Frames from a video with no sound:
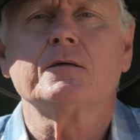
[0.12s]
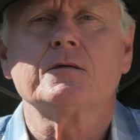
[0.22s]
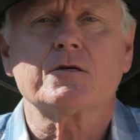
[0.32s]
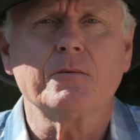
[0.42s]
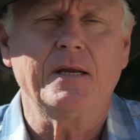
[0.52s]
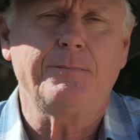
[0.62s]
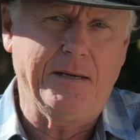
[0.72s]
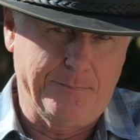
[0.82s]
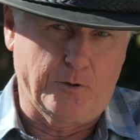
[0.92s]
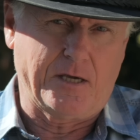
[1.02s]
So many
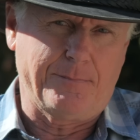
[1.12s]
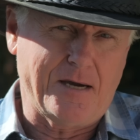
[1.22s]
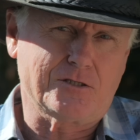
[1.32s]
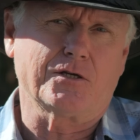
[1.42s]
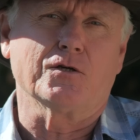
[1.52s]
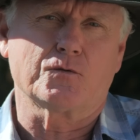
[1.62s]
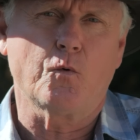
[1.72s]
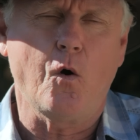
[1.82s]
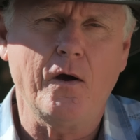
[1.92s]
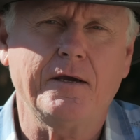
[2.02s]
people keep asking us,
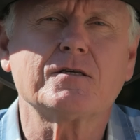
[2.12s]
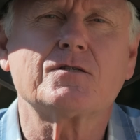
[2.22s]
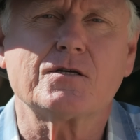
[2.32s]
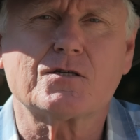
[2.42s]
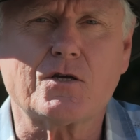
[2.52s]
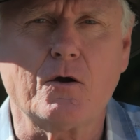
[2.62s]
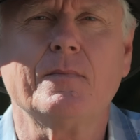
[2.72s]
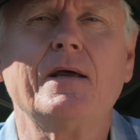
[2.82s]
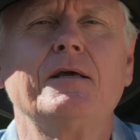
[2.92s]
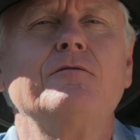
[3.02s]
why is there so
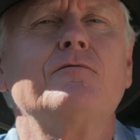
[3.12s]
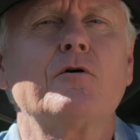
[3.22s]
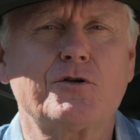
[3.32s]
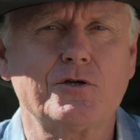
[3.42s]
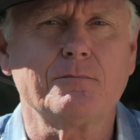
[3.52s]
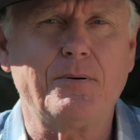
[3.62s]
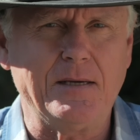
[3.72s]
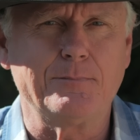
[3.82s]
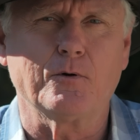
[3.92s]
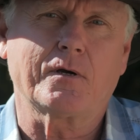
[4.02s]
many Russian
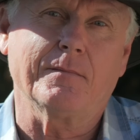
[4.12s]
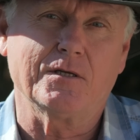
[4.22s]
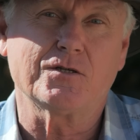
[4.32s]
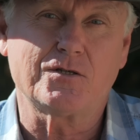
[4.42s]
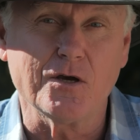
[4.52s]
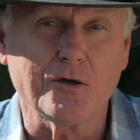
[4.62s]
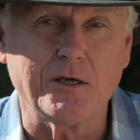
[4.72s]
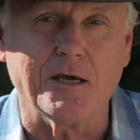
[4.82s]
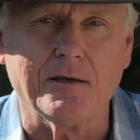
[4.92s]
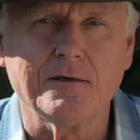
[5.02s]
people coming to
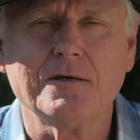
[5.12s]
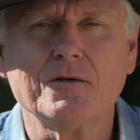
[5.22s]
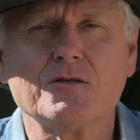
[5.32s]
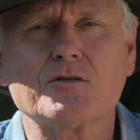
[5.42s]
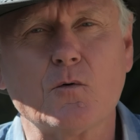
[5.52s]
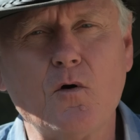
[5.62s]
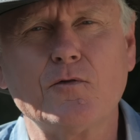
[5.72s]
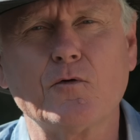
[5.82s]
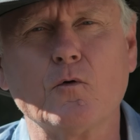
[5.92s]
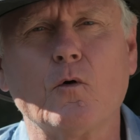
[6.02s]
Turkey? So
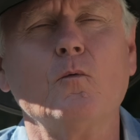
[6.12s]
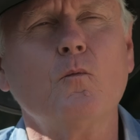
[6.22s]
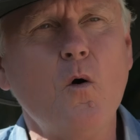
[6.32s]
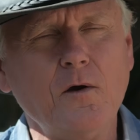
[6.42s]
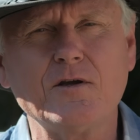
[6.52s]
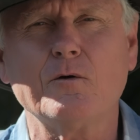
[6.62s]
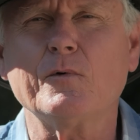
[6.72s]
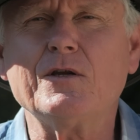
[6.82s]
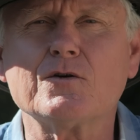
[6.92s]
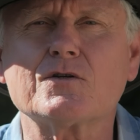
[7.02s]
I thought, why
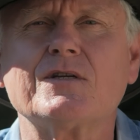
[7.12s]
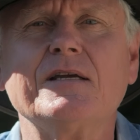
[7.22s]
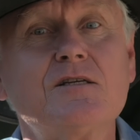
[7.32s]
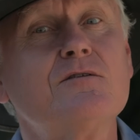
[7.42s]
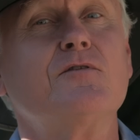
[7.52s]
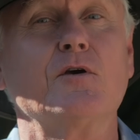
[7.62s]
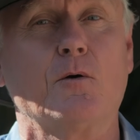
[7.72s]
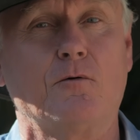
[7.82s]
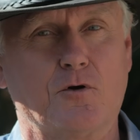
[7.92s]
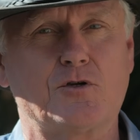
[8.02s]
don't we just
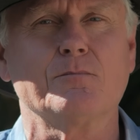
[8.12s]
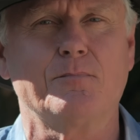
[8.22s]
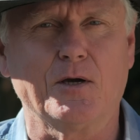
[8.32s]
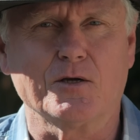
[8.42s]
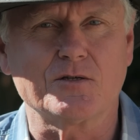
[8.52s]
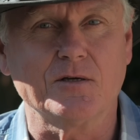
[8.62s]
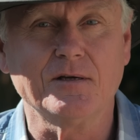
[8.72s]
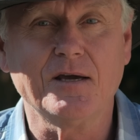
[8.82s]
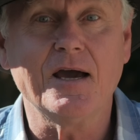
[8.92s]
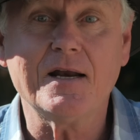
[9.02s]
interview a Russian
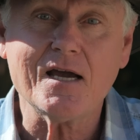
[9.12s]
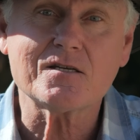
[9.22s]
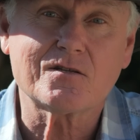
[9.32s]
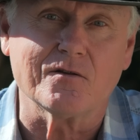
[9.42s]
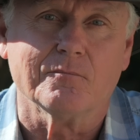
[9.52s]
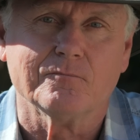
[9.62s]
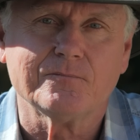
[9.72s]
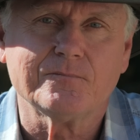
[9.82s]
person and ask them?